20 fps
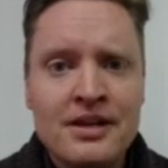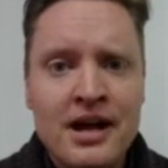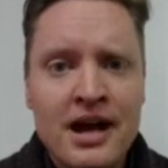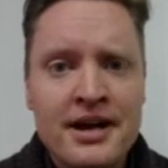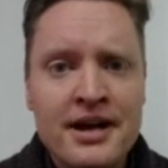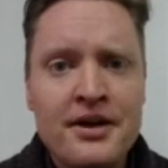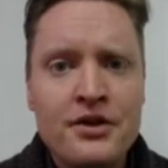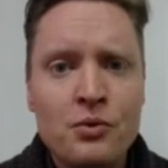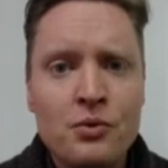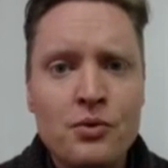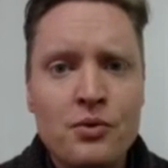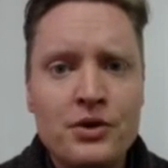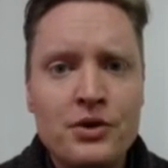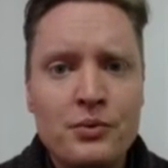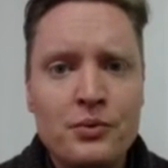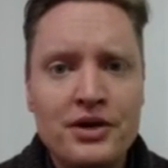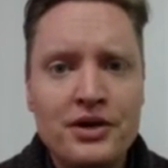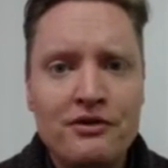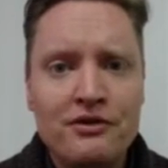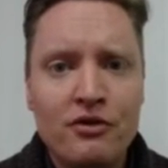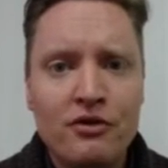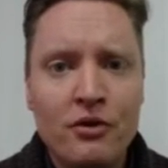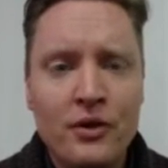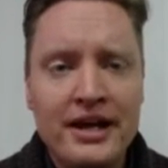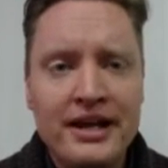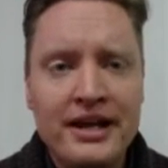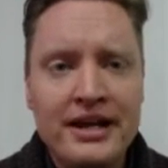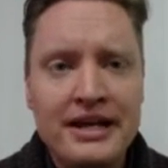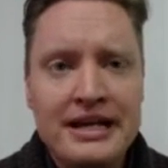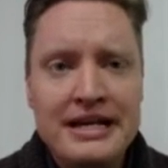Another word we
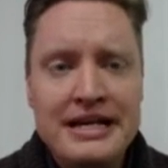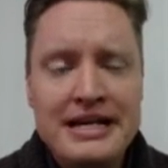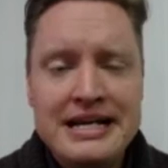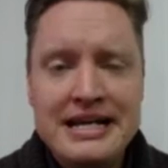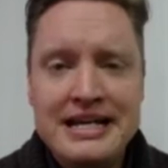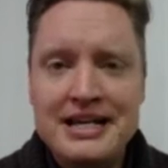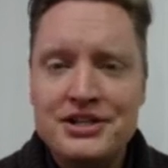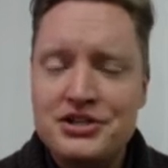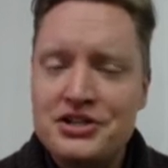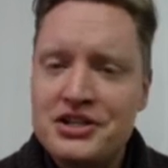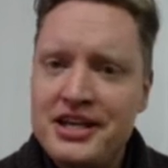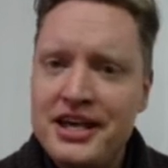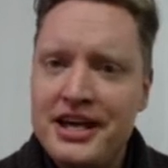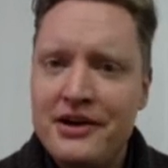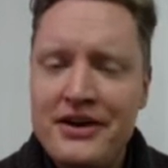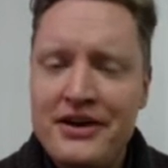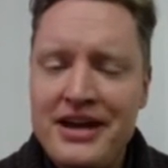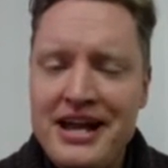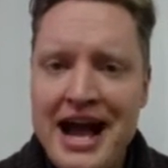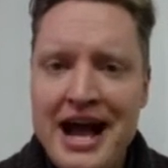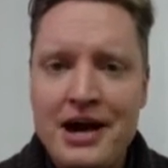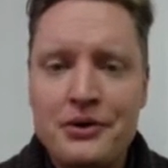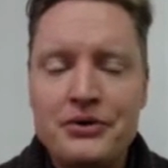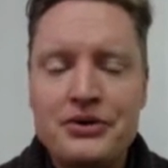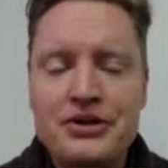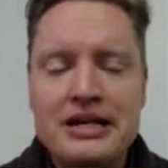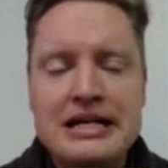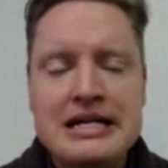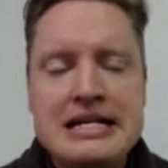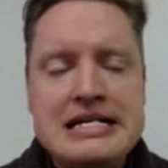avoid is carry
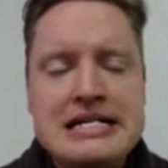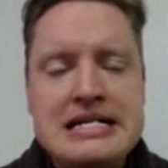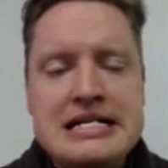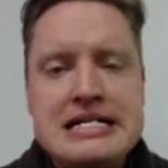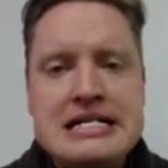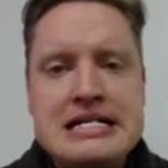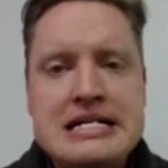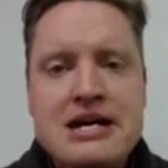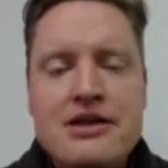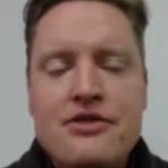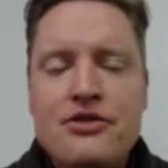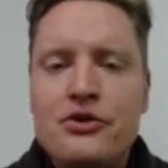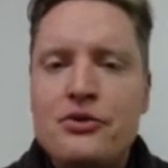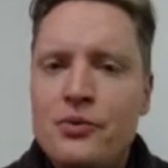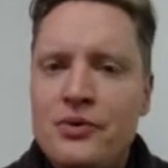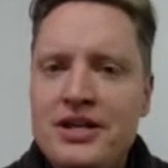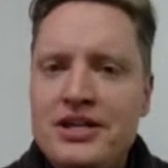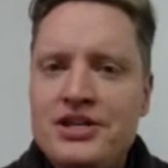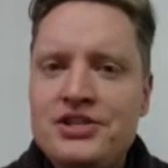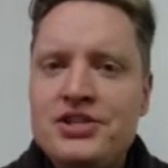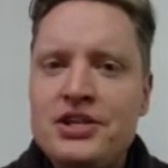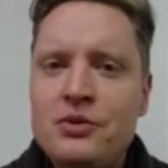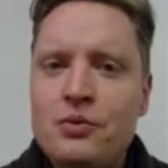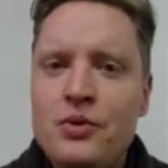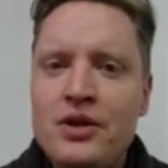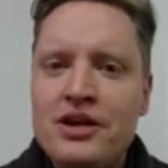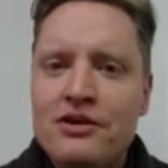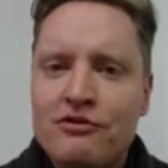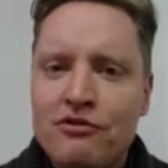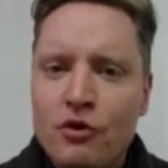out. The reason
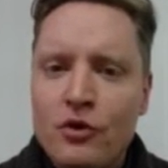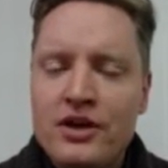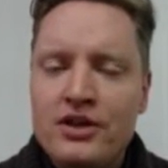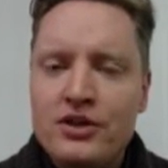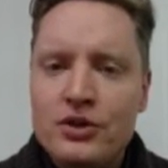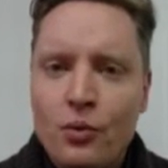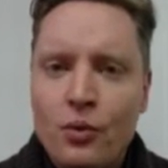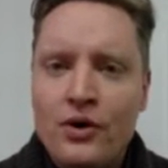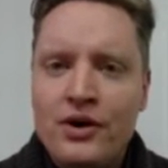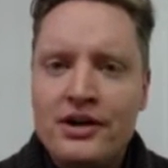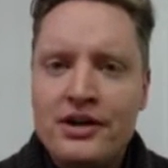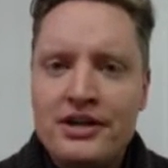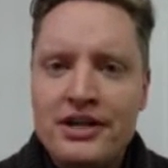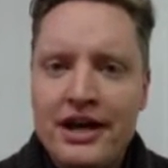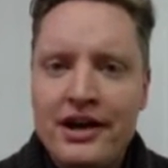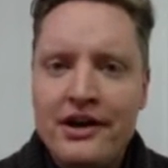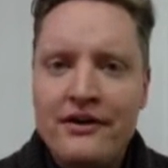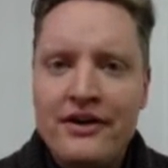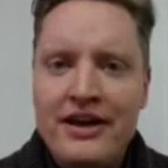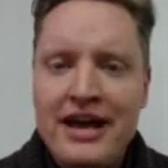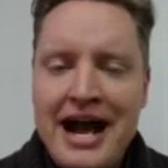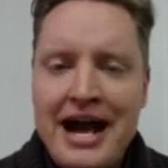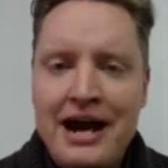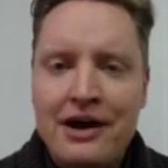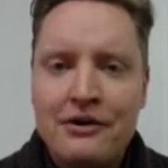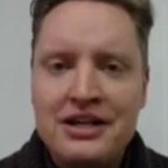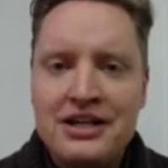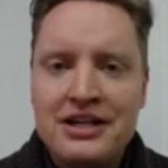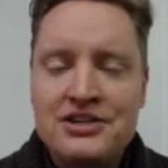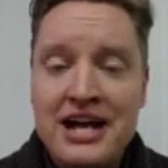we avoid the word carry
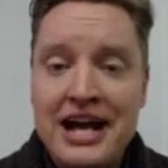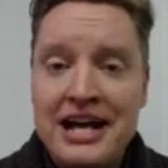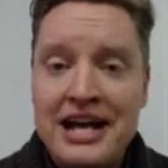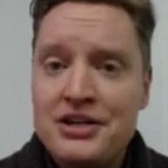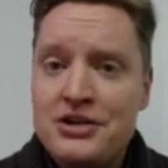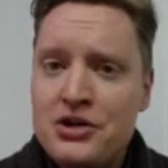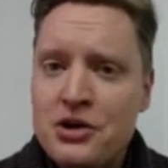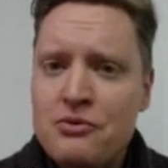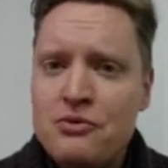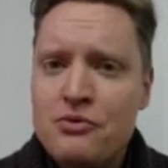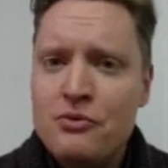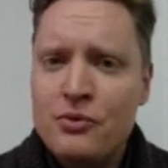out is I don't